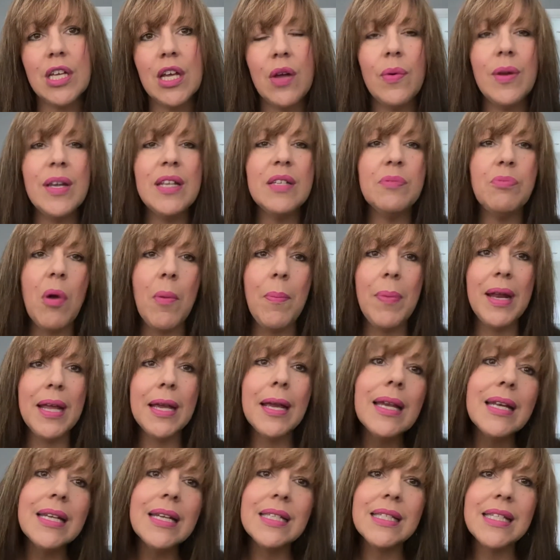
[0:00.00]
and it's probably
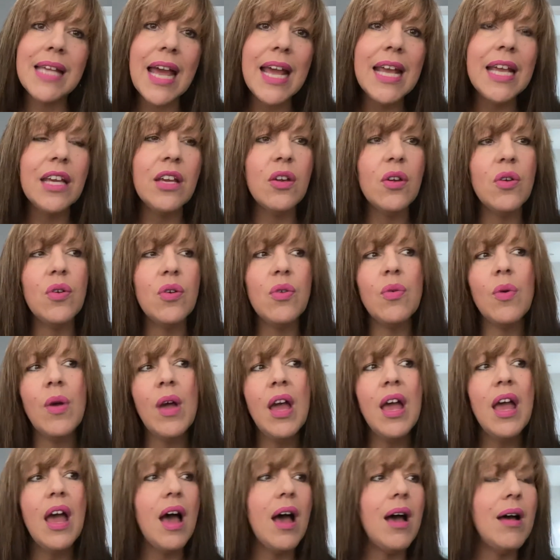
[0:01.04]
going to take you
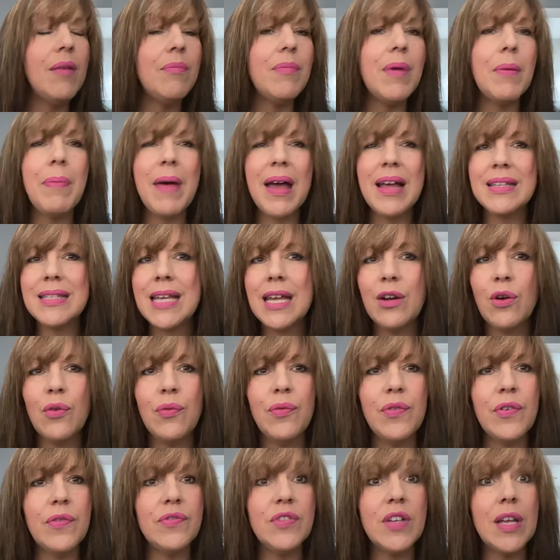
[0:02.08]
um, about 10 or
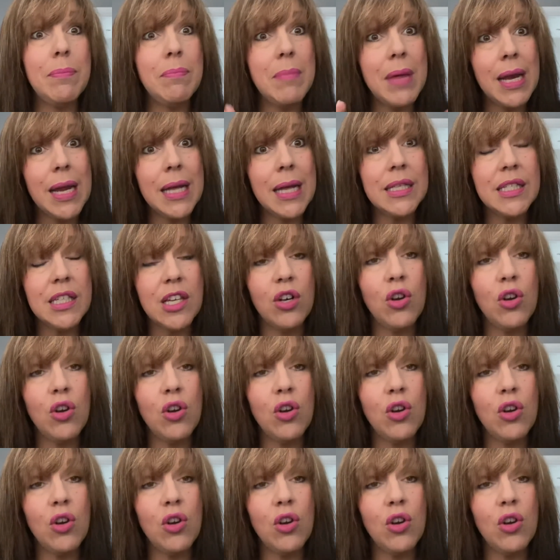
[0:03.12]
15 minutes.